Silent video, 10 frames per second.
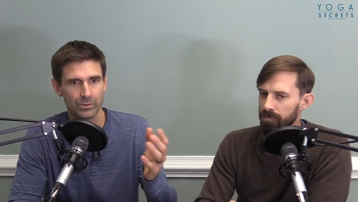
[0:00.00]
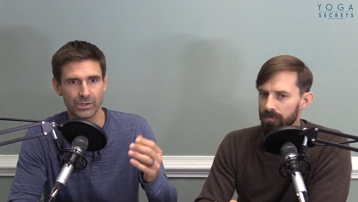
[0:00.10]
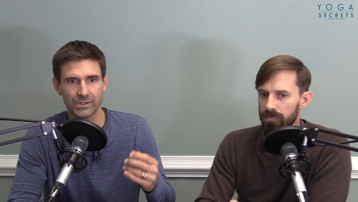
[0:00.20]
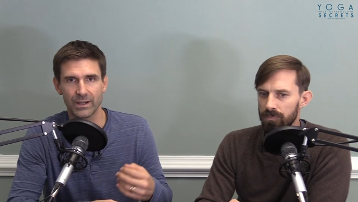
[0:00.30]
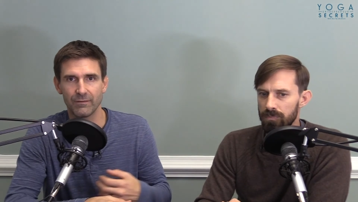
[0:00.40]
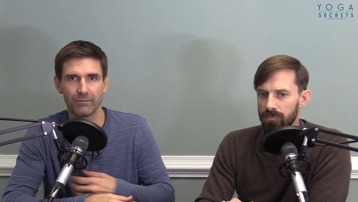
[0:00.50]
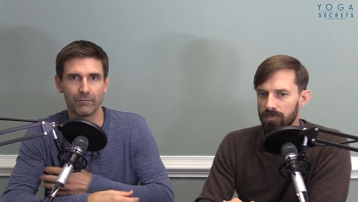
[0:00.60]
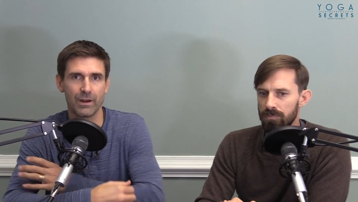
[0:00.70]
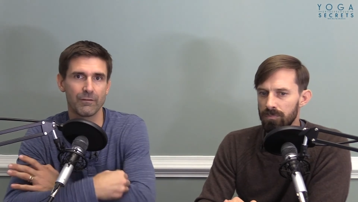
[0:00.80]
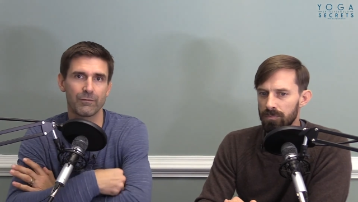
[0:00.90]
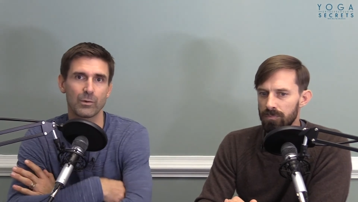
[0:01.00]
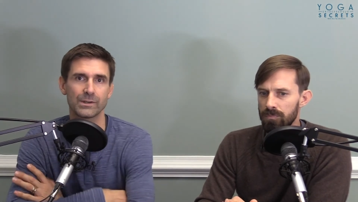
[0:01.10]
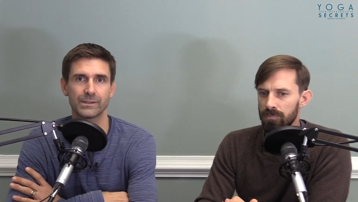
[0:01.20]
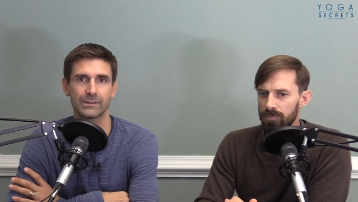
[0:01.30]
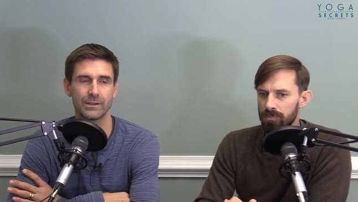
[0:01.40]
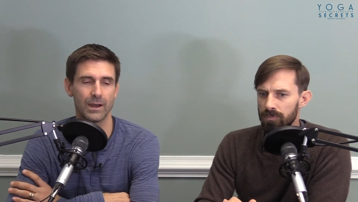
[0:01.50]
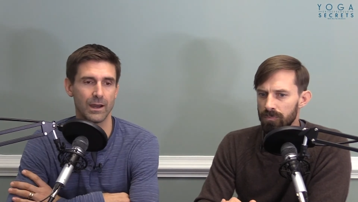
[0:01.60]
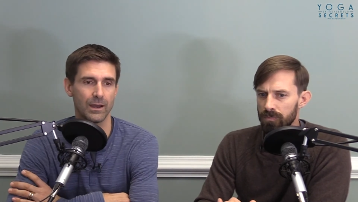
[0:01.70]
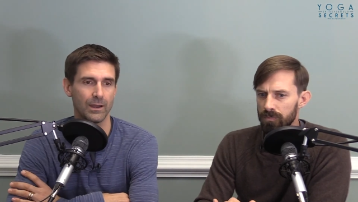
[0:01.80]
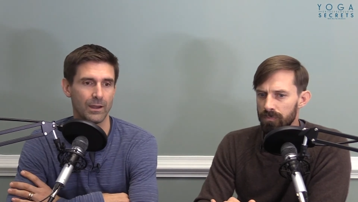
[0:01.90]
Speaker 1: will just in, reinforce
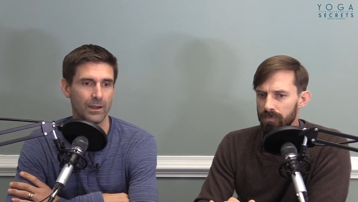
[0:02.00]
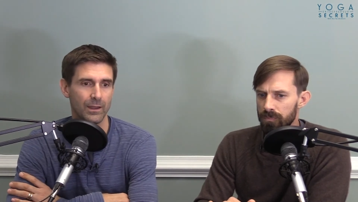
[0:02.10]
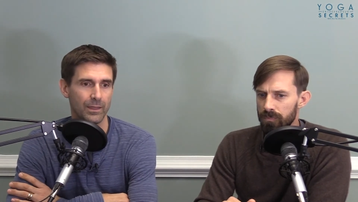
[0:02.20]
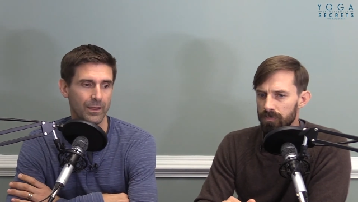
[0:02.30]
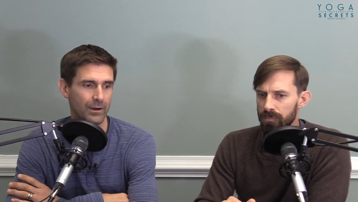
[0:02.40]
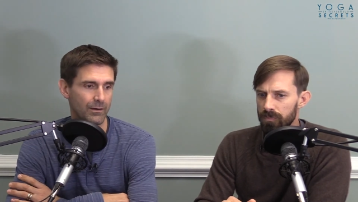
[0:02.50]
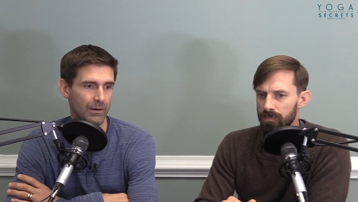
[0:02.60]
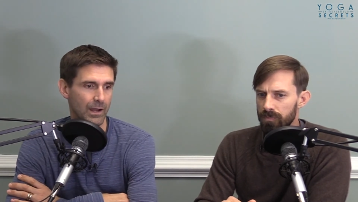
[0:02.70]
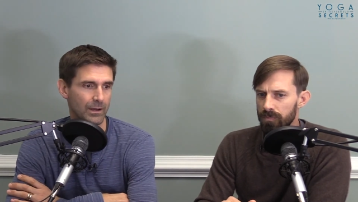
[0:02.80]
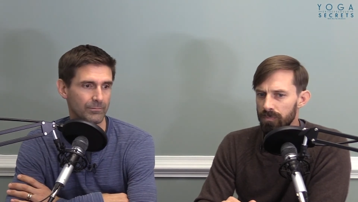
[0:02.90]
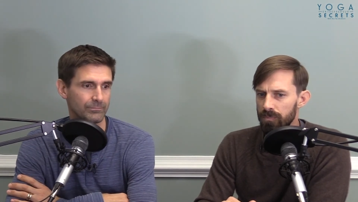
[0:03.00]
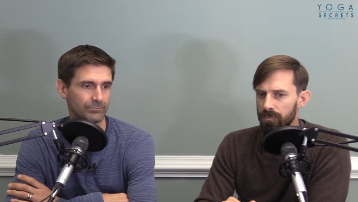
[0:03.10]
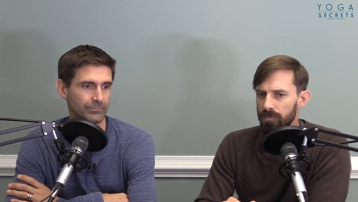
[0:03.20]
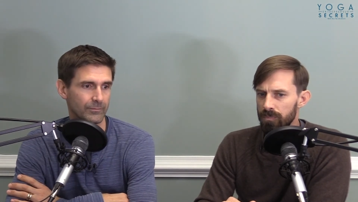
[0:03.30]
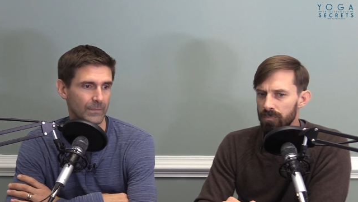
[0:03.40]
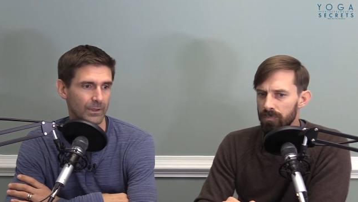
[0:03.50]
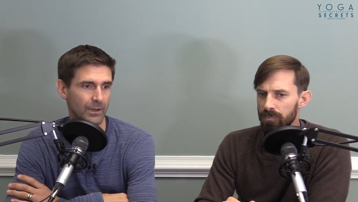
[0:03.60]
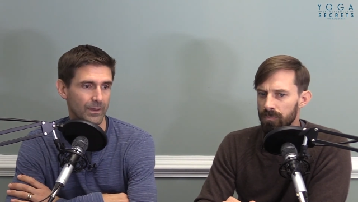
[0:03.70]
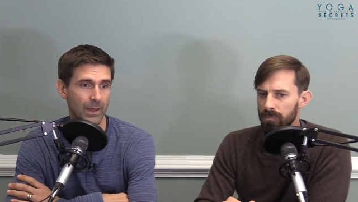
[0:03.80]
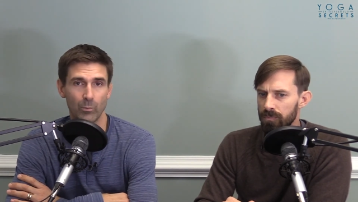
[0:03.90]
uh, their um,
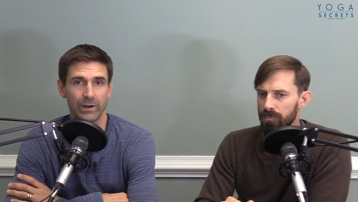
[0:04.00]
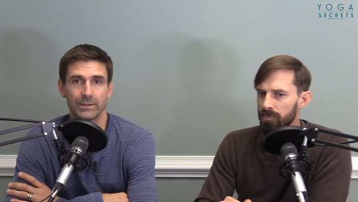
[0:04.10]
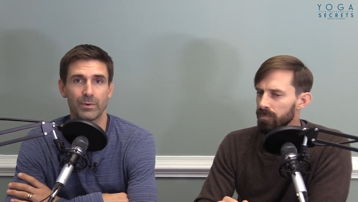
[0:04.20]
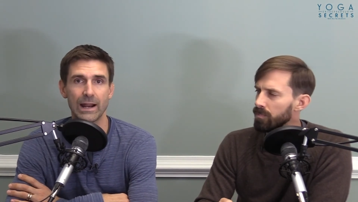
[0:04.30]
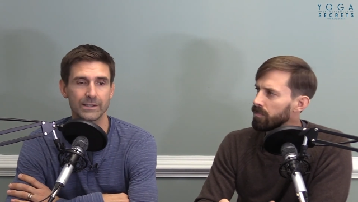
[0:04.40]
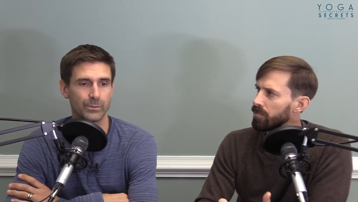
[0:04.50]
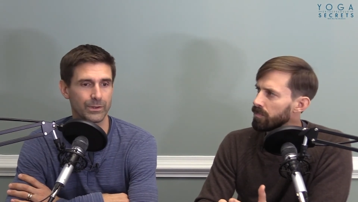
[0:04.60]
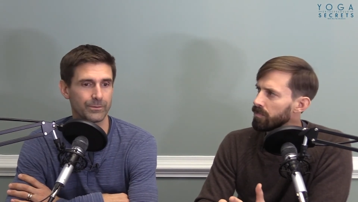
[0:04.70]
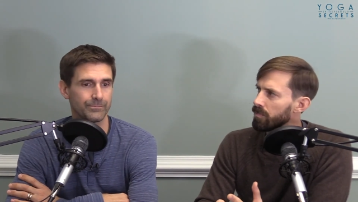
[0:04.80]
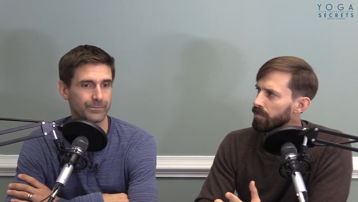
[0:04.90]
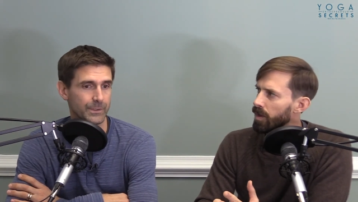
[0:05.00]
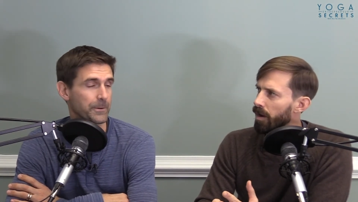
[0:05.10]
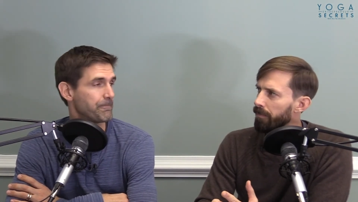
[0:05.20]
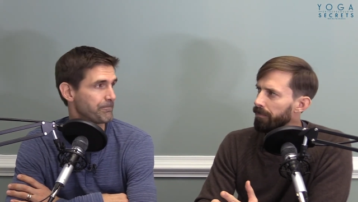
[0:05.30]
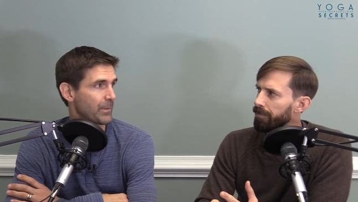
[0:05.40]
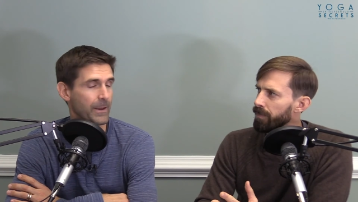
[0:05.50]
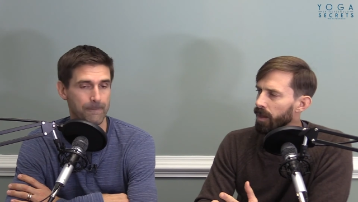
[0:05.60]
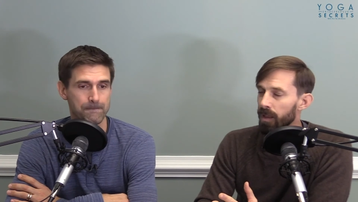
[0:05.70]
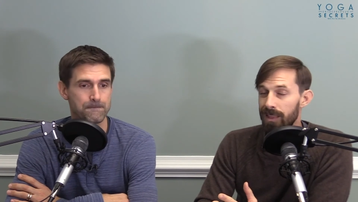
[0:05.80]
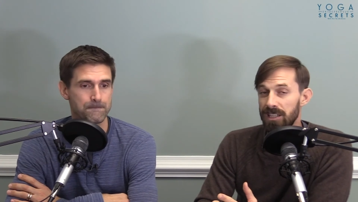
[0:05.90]
them wanting to practice with you. So
Speaker 2: yeah,
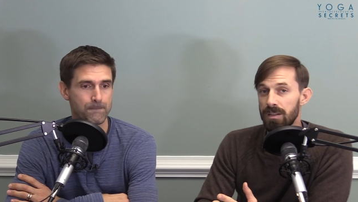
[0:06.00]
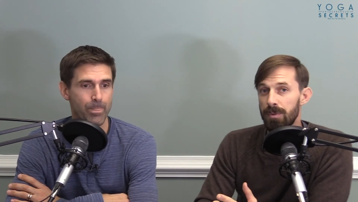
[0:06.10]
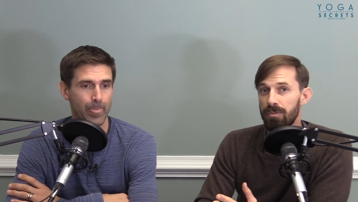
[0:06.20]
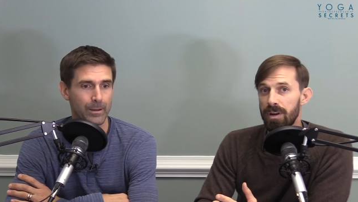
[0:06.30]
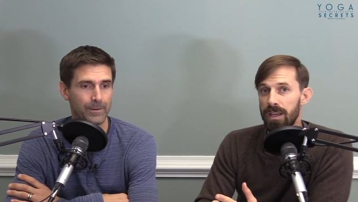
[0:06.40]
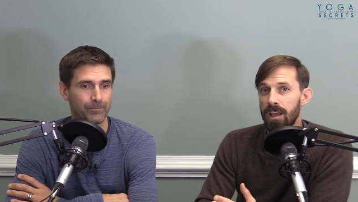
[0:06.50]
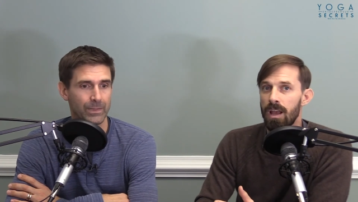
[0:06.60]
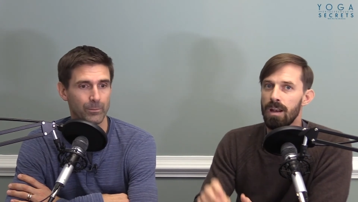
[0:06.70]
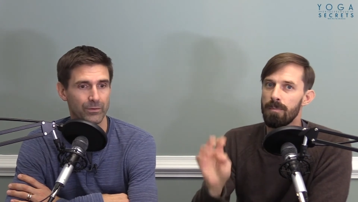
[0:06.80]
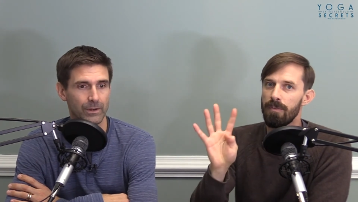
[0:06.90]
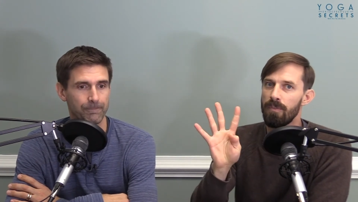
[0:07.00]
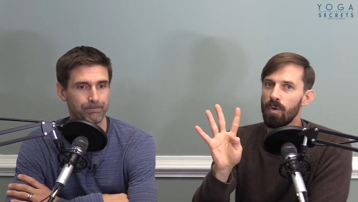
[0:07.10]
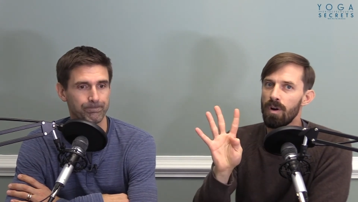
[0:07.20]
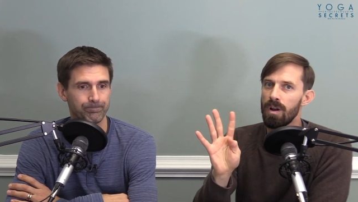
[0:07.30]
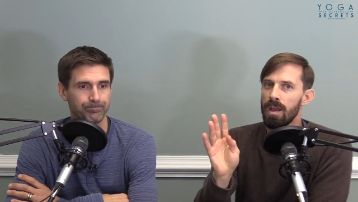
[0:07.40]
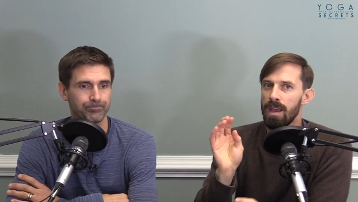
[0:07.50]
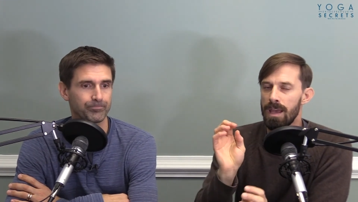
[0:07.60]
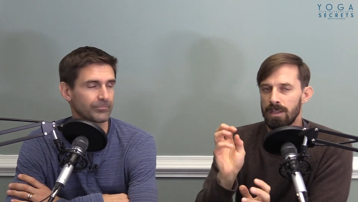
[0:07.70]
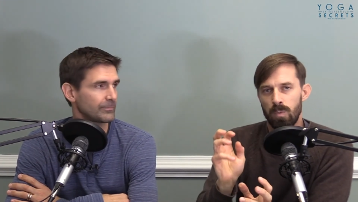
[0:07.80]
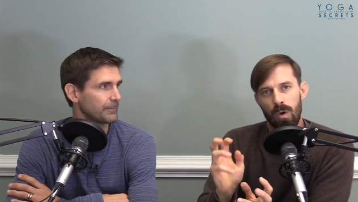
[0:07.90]
that's number three. Number, number three. four
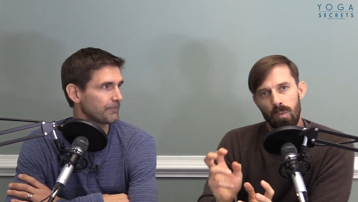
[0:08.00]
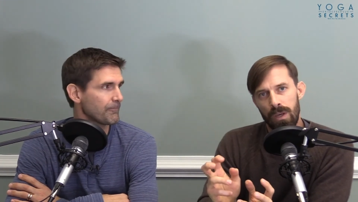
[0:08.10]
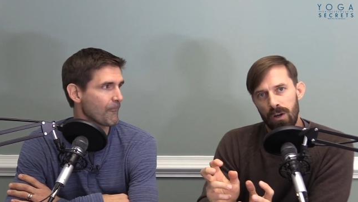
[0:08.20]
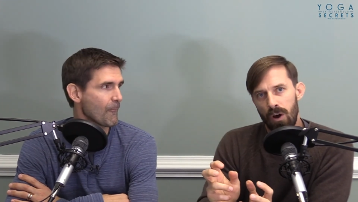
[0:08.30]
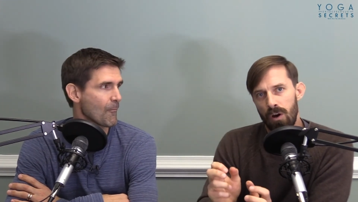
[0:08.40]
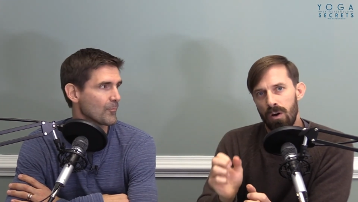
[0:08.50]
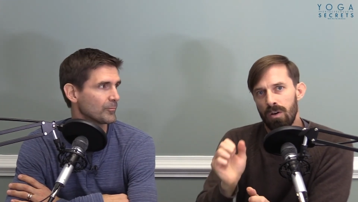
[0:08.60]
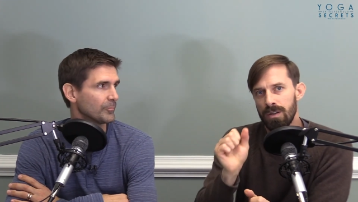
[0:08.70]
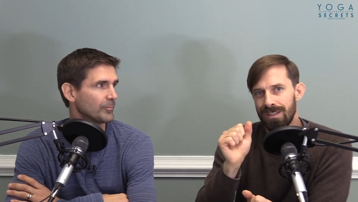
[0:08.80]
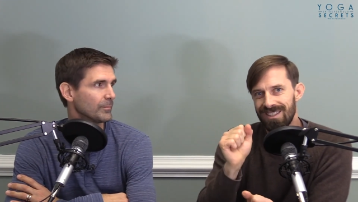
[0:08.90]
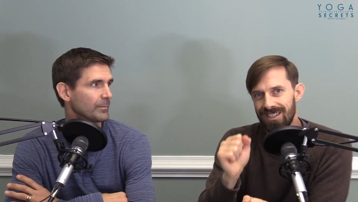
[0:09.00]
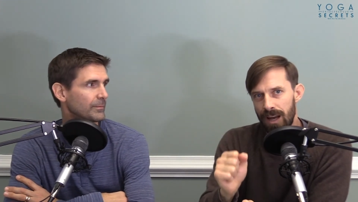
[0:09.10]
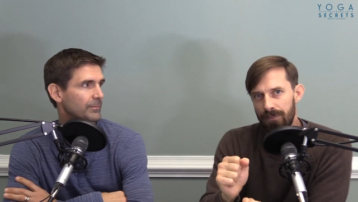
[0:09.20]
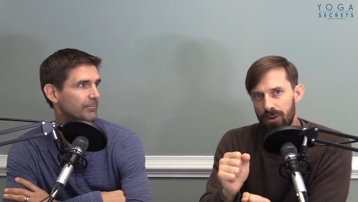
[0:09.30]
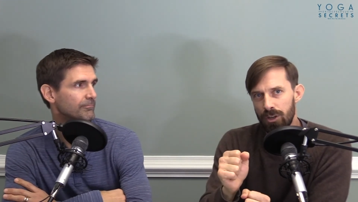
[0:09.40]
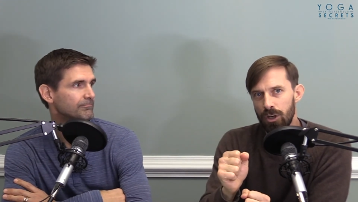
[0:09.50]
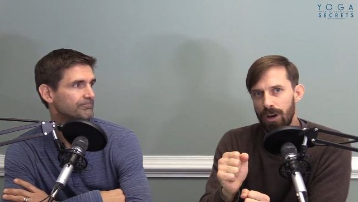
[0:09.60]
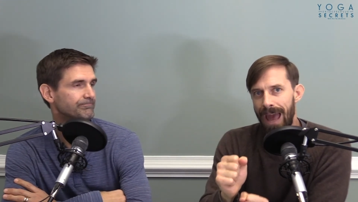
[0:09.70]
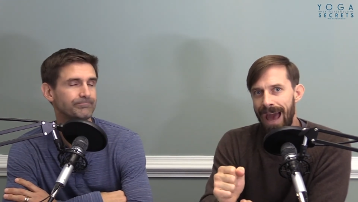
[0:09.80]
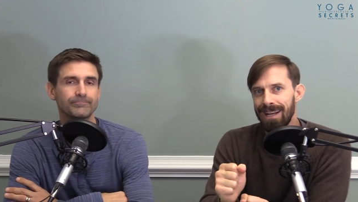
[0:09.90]
is what we call discover
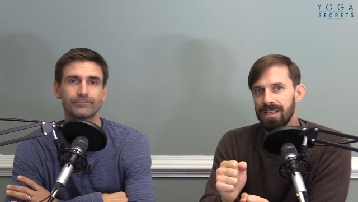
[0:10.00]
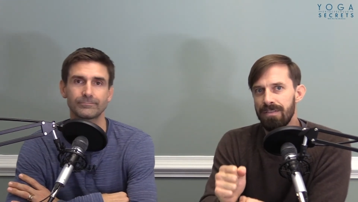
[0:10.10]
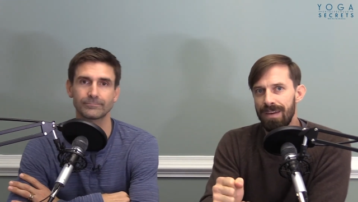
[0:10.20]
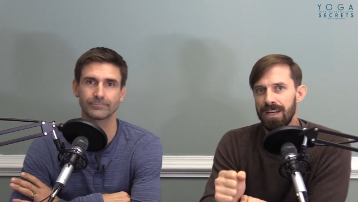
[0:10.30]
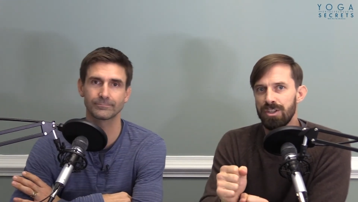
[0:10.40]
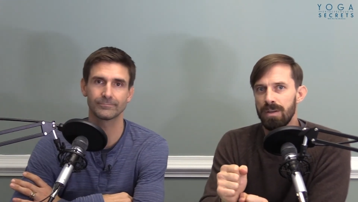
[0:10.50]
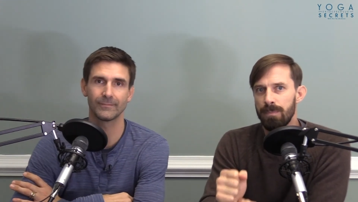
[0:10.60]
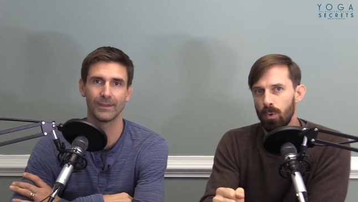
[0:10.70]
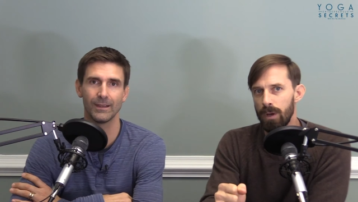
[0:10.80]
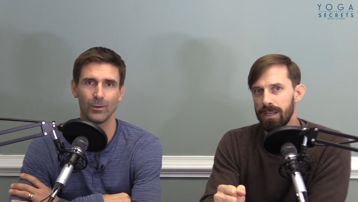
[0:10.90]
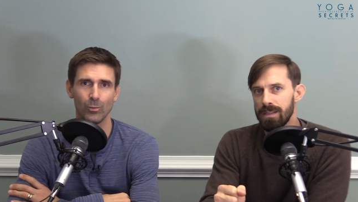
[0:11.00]
your activation point.